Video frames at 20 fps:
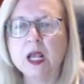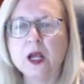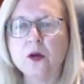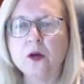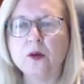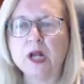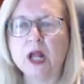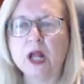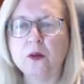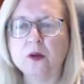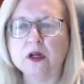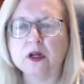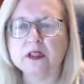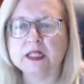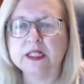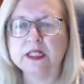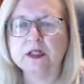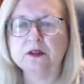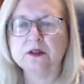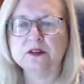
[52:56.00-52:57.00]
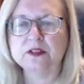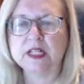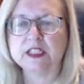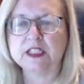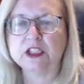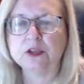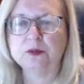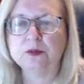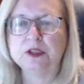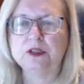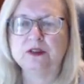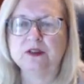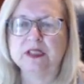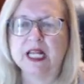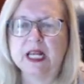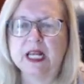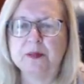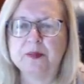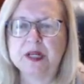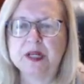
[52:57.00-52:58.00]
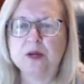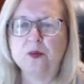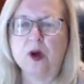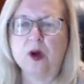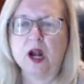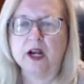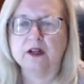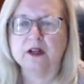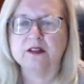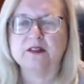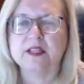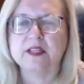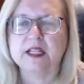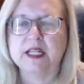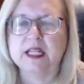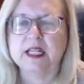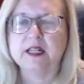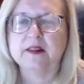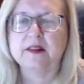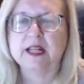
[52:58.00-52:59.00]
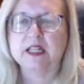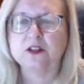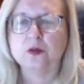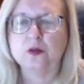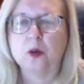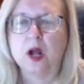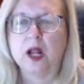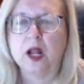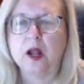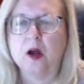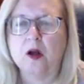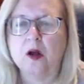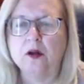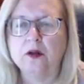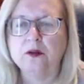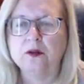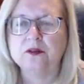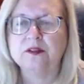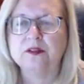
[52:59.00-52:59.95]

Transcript: When I worked at news station, we used AP Wire and CNN. That's why all news